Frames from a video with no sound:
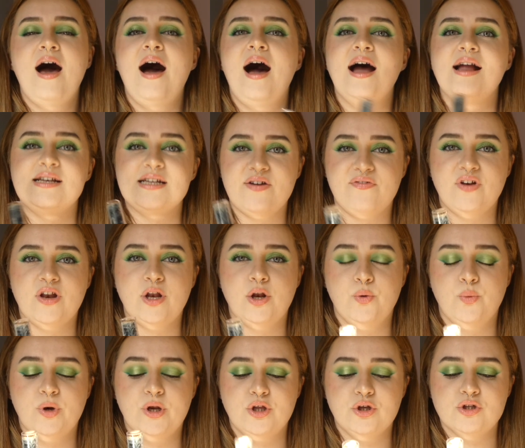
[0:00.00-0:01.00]
I definitely
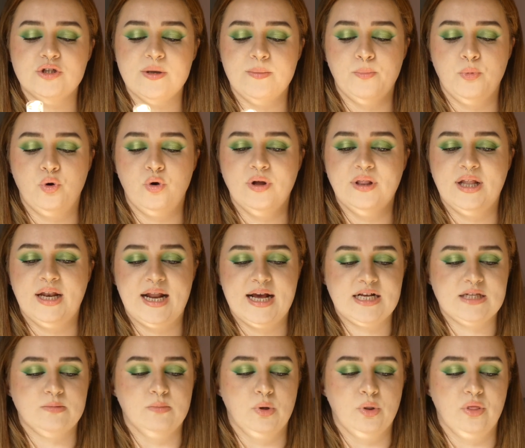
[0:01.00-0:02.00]
want to use it more in the
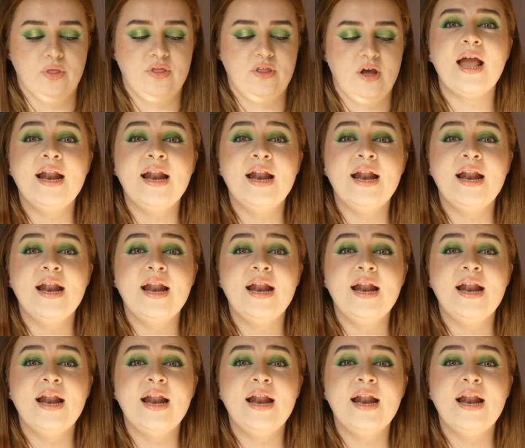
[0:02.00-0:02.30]
next month.